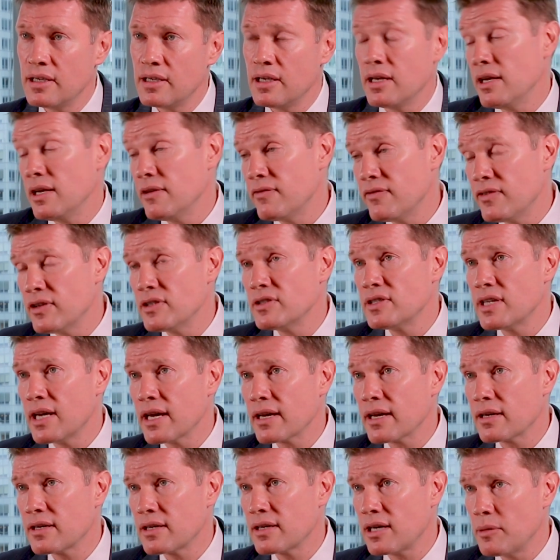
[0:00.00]
any
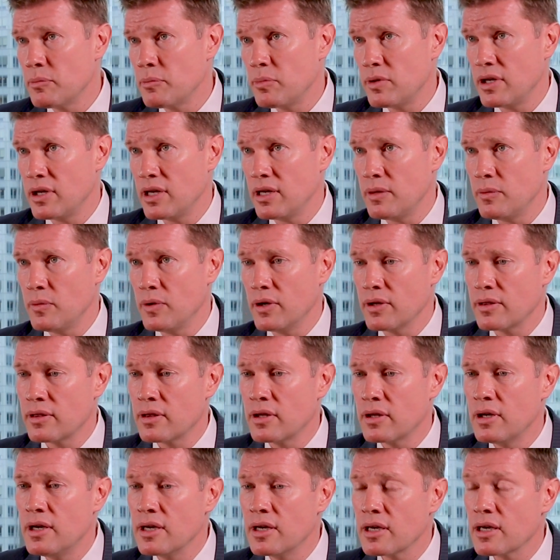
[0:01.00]
FinTech company
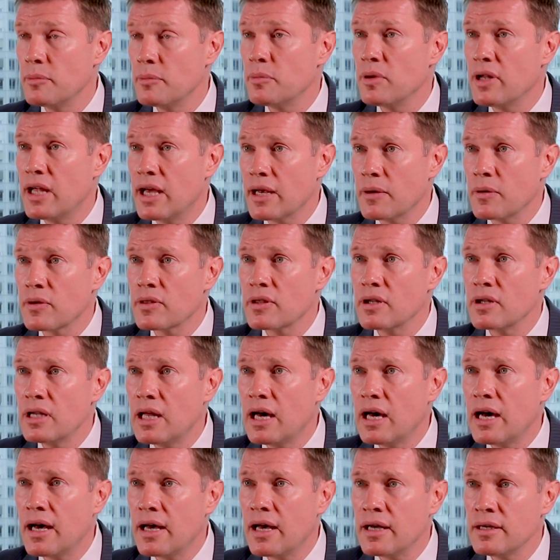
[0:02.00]
with complying with the
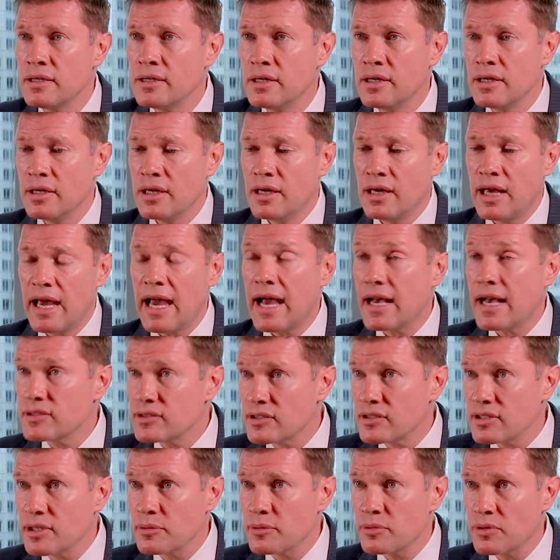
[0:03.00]
law
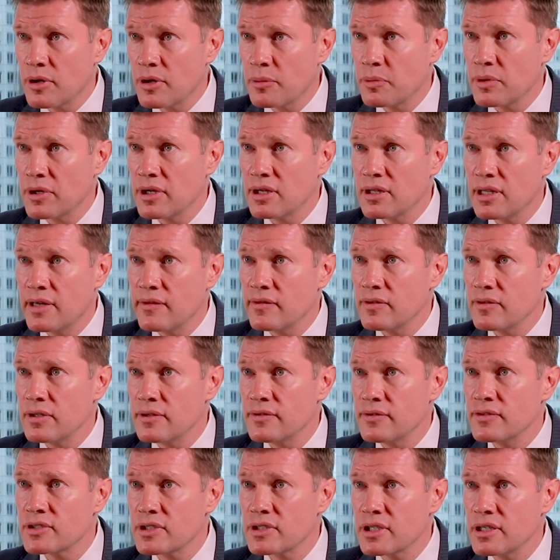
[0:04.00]
has the appropriate level
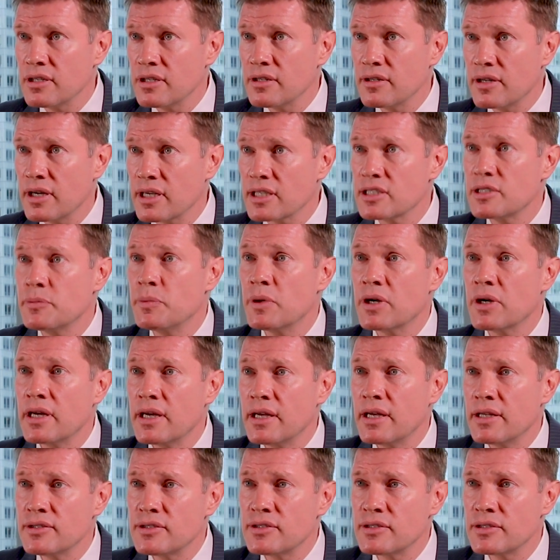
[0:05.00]
of skill and
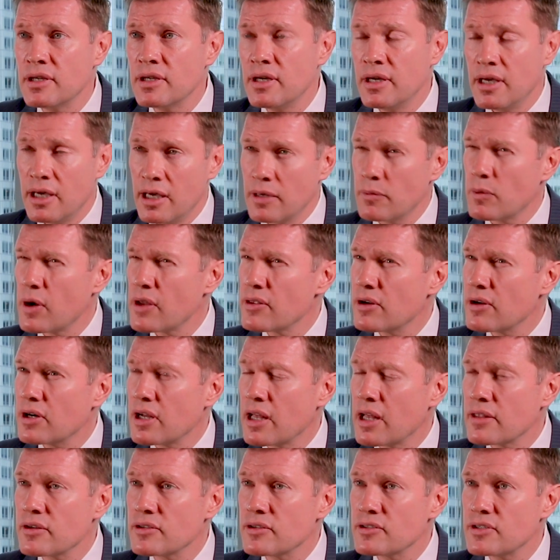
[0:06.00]
experience, and whether or
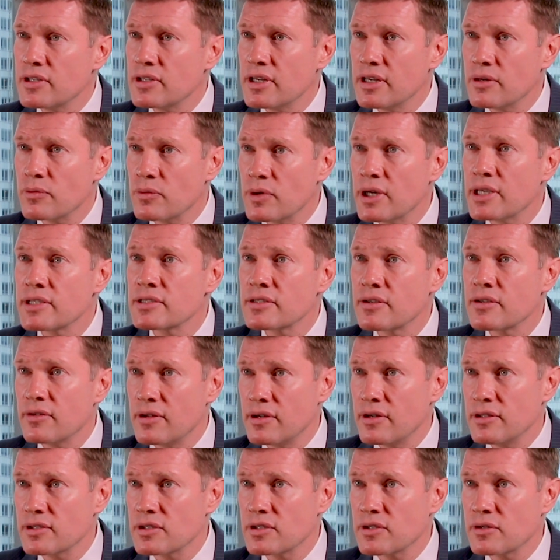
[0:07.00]
not there's any risk
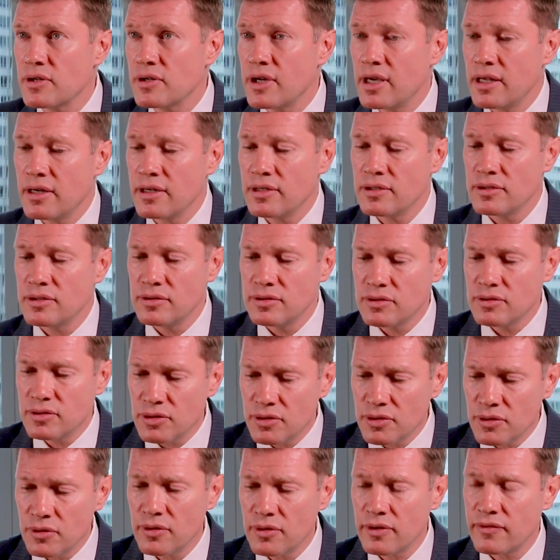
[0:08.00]
that is created
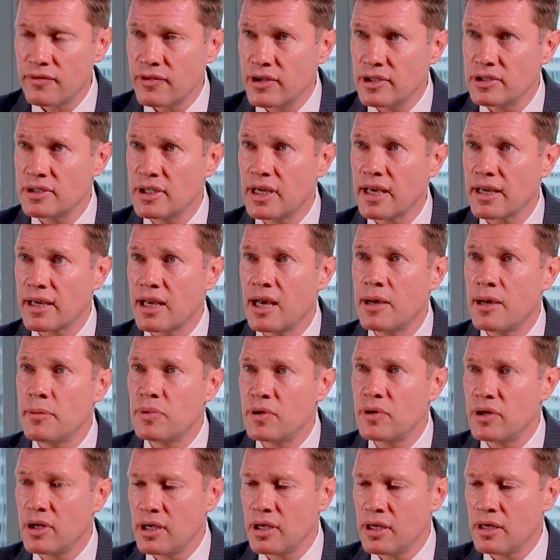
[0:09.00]
to the FinTech
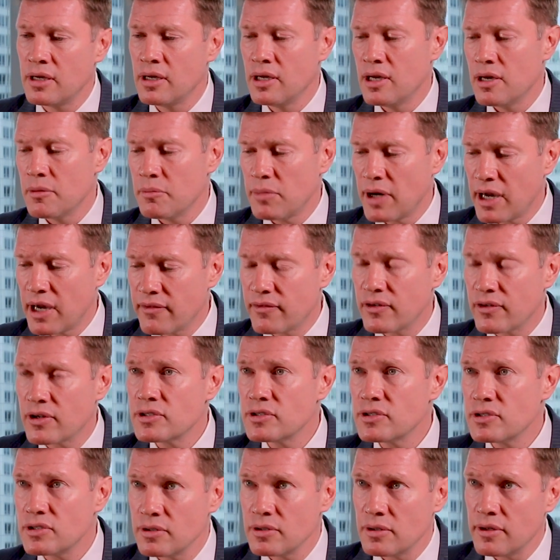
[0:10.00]
company by
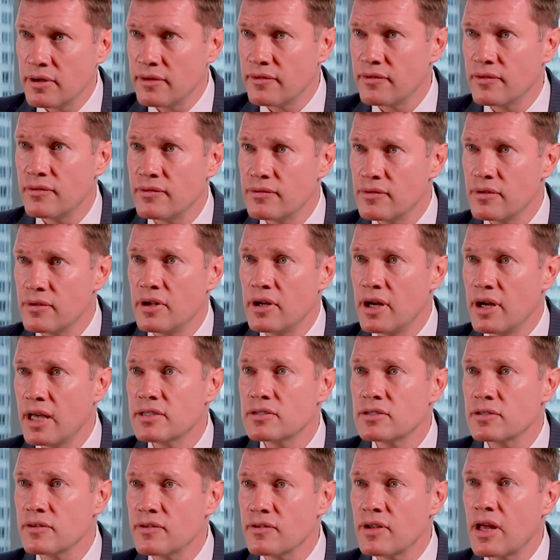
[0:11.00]
virtue of the
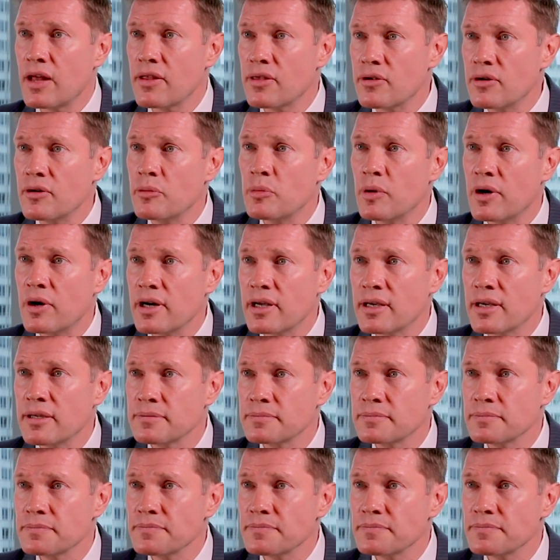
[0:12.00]
nature of that third party.